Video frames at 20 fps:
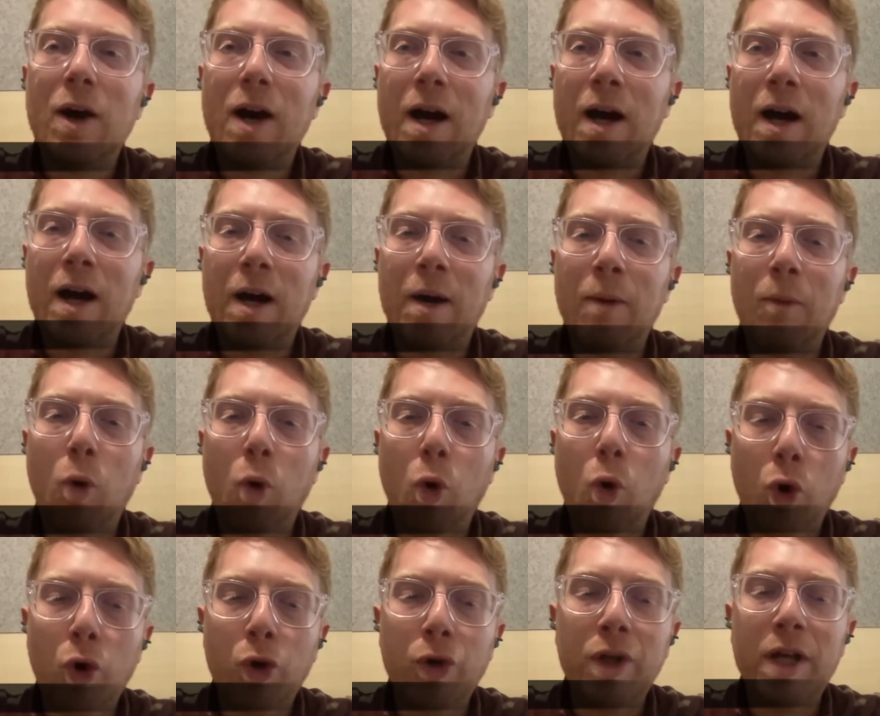
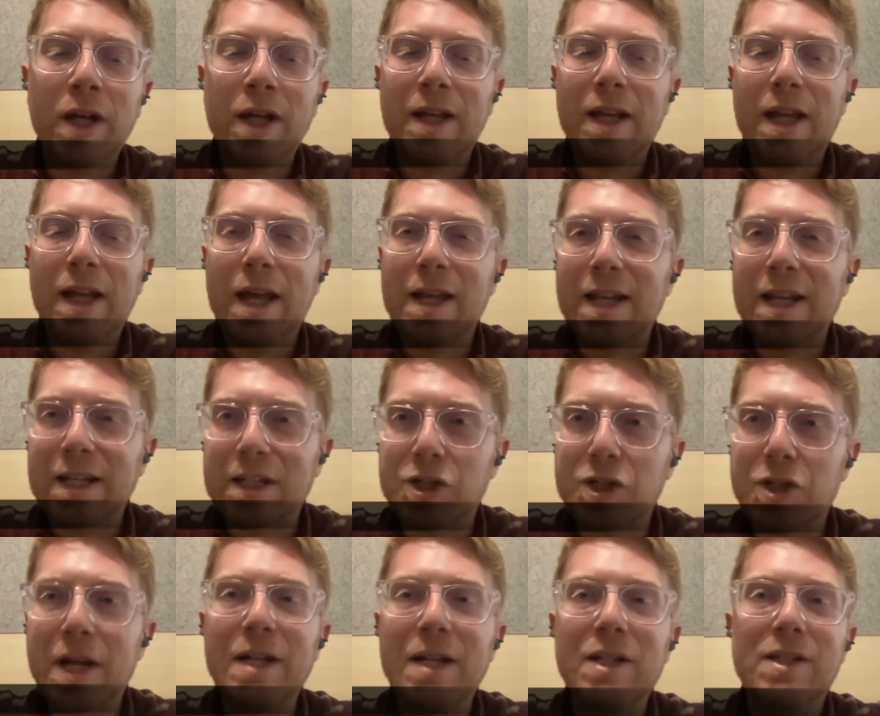on an
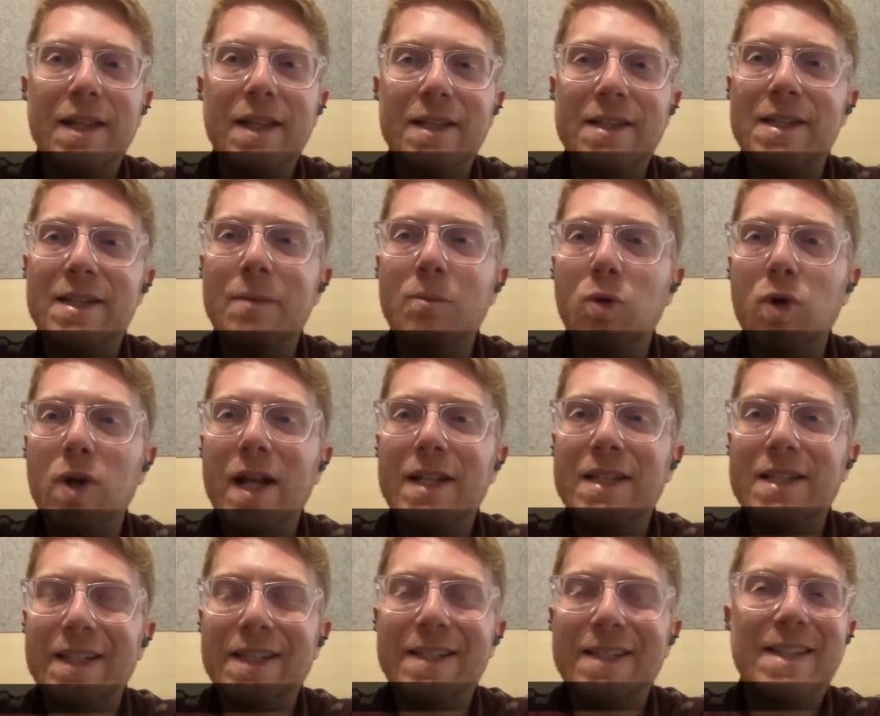exchange that
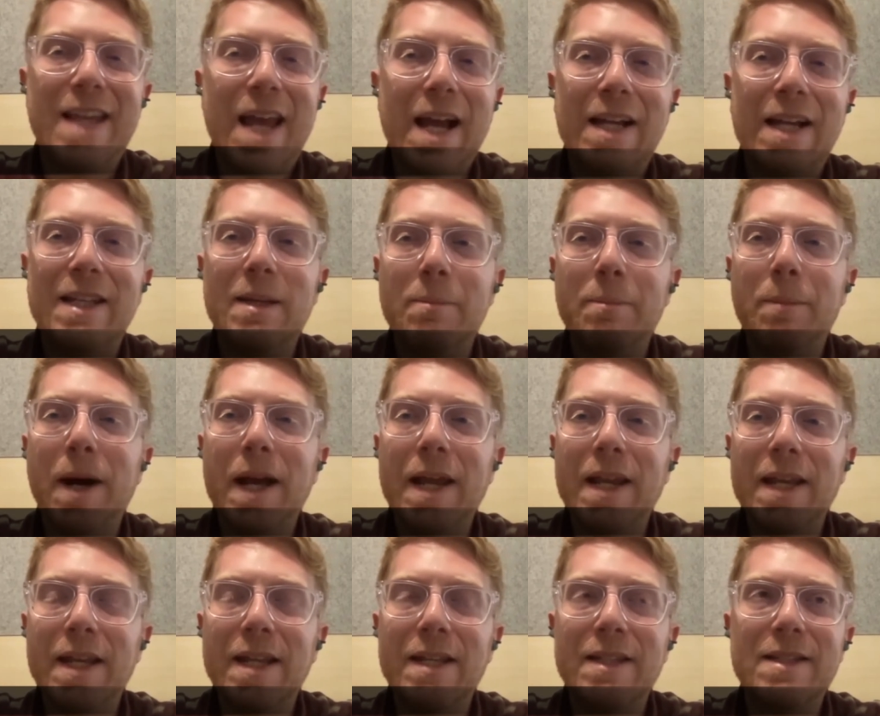simulates exactly
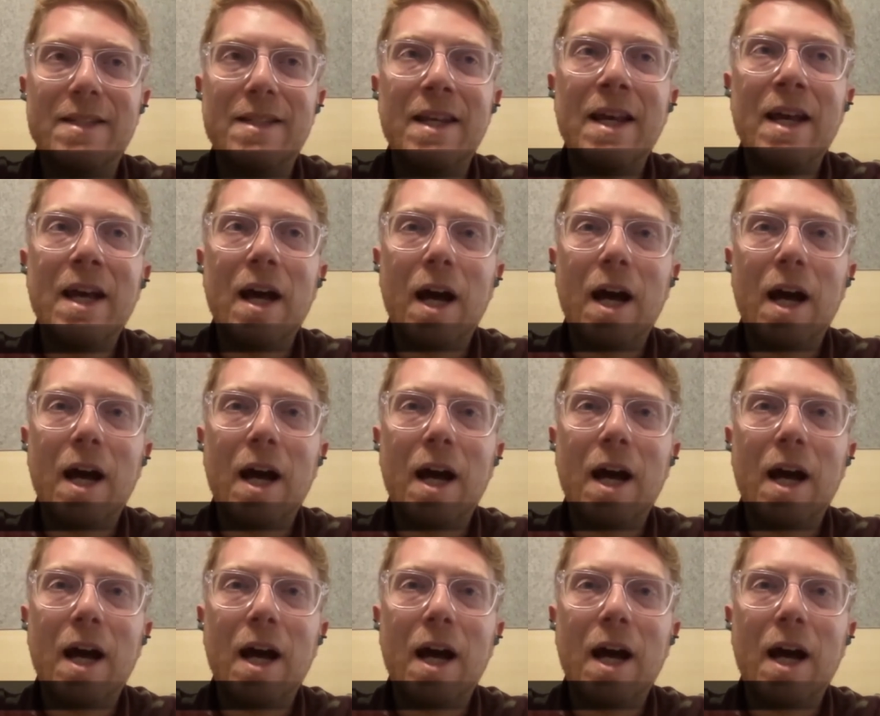Binance.